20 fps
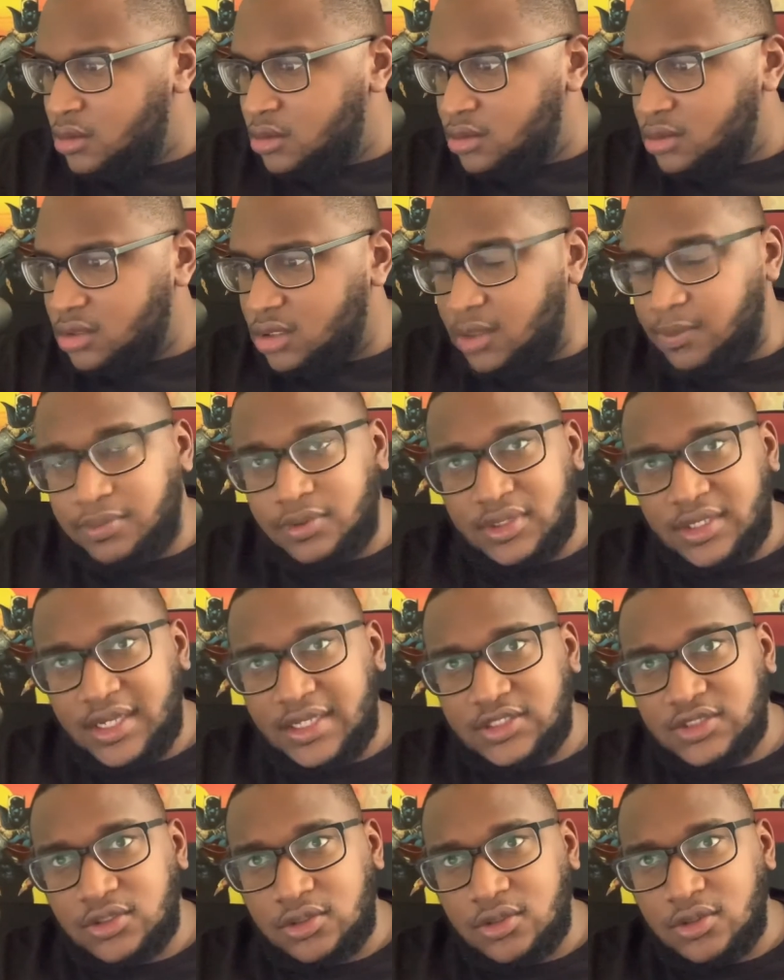a couple of
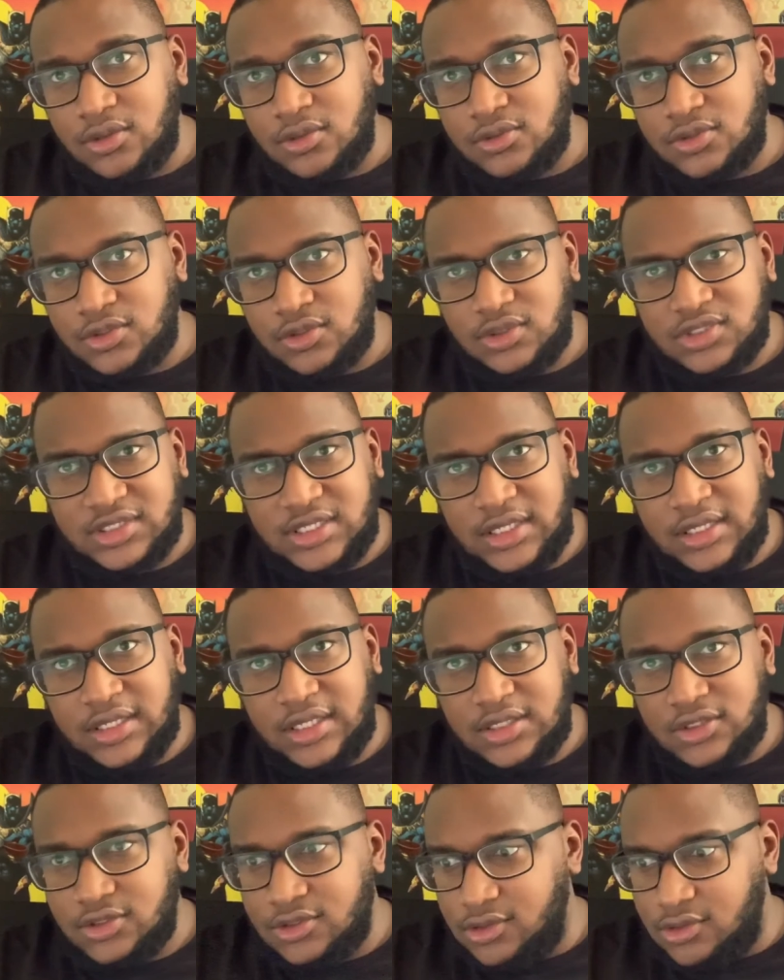days ago, so
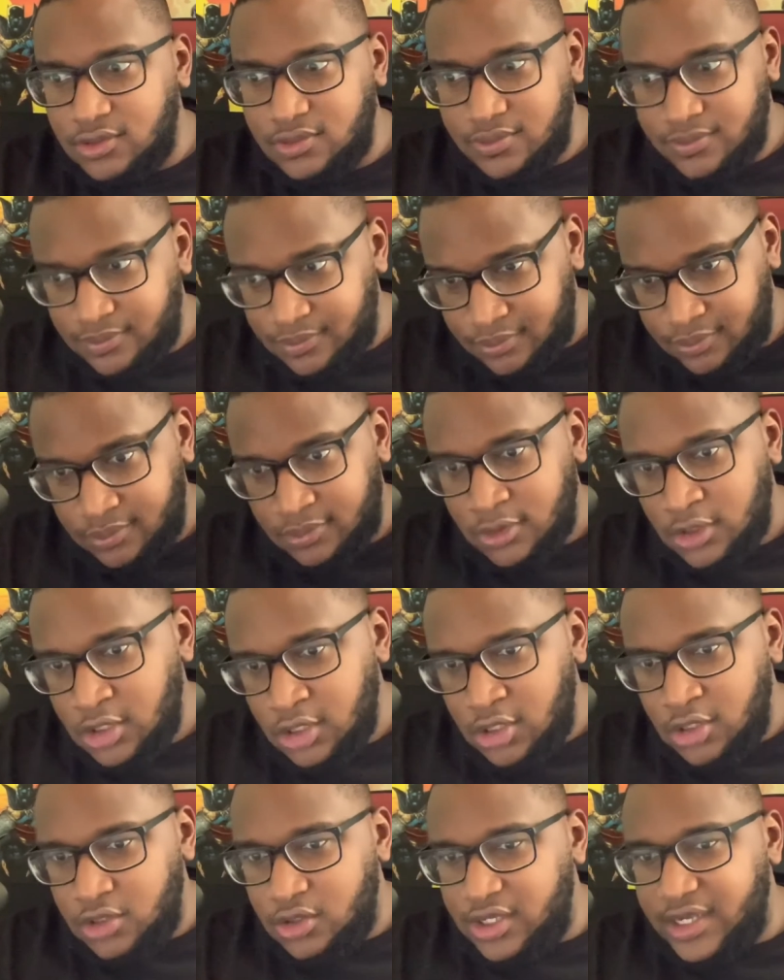Sunday, so
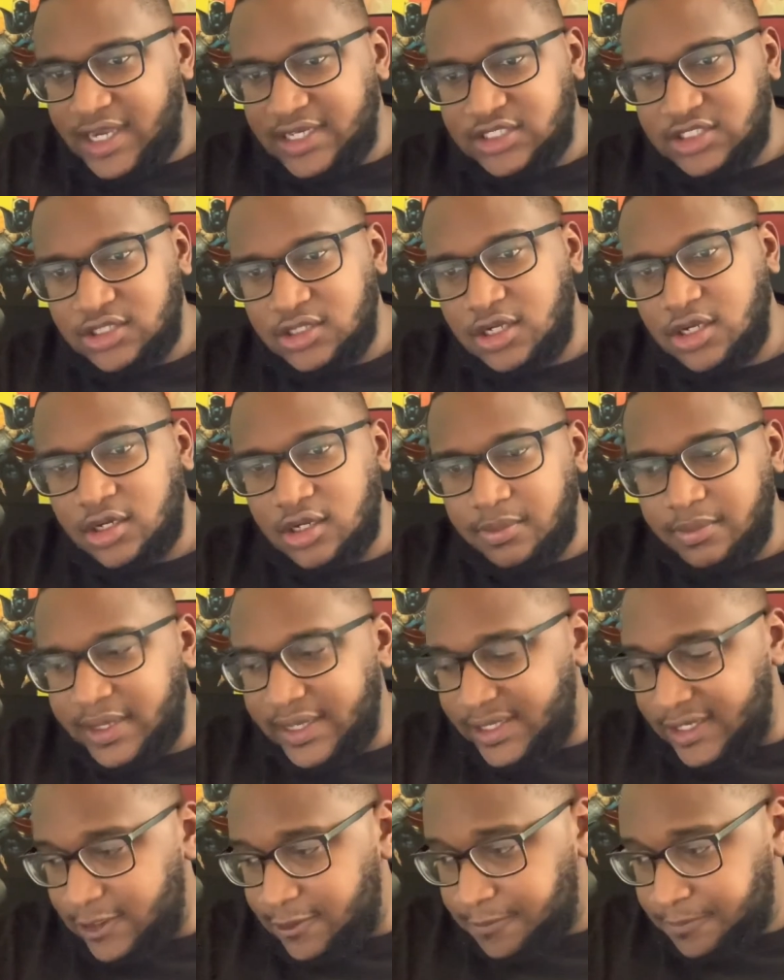you guys should cut up by
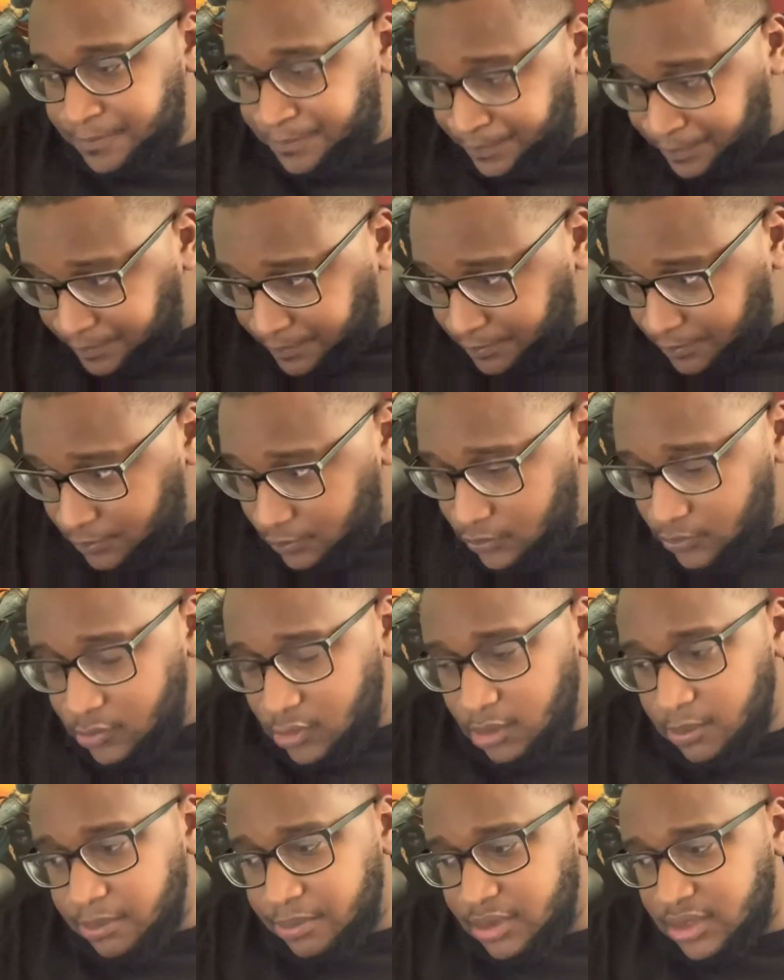now.
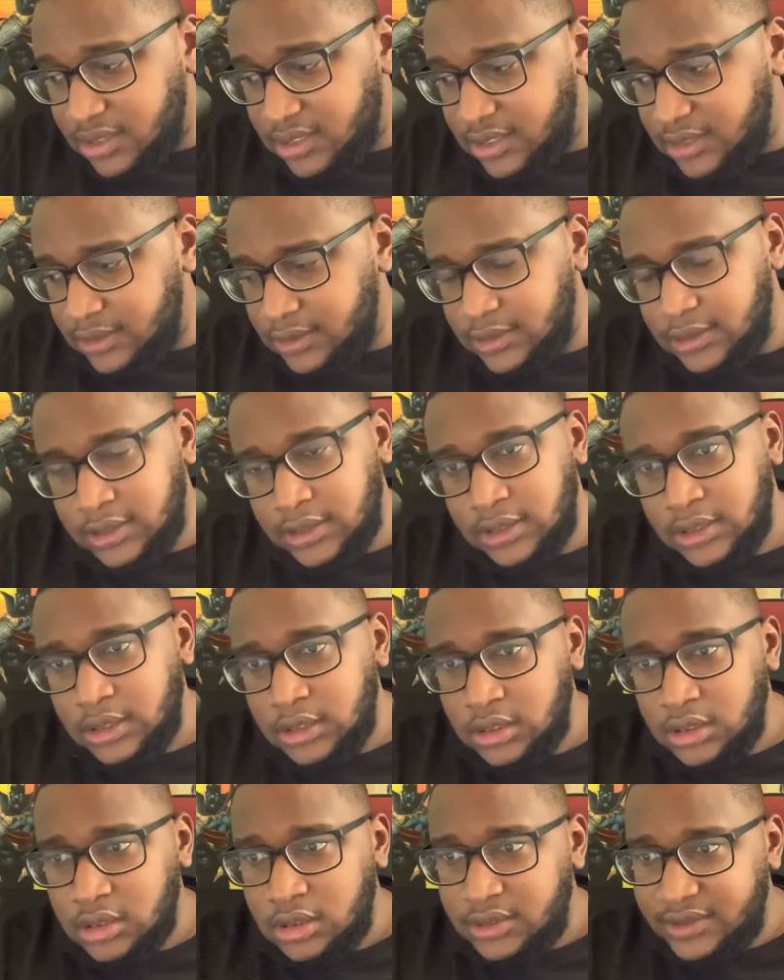But
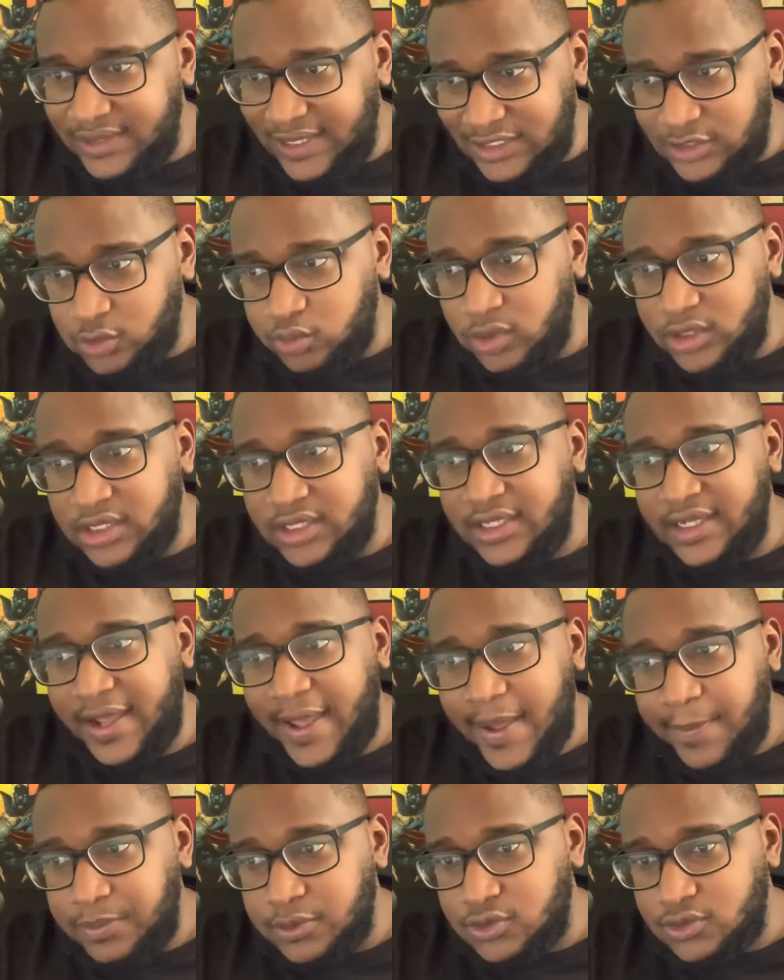that's when the
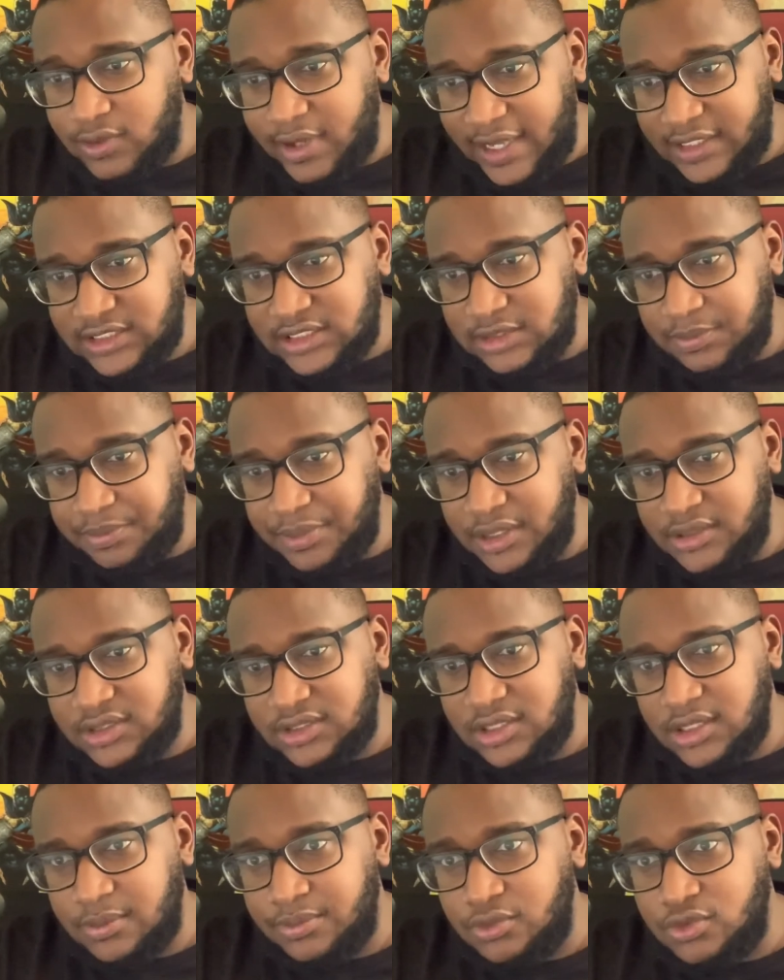episode actually picks
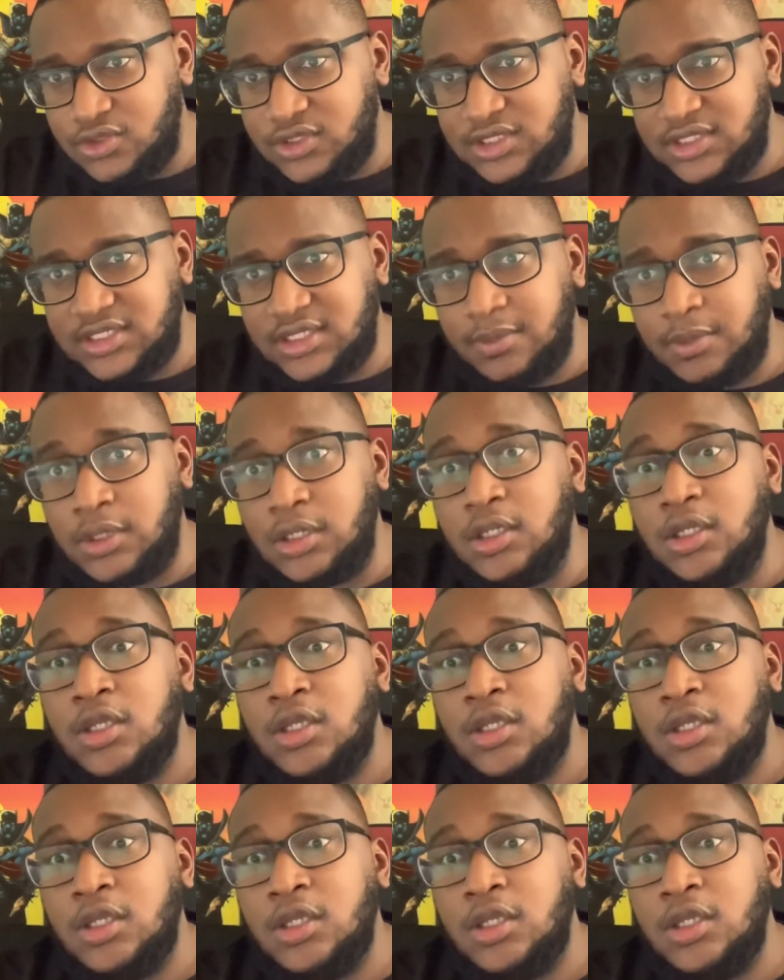up. You see some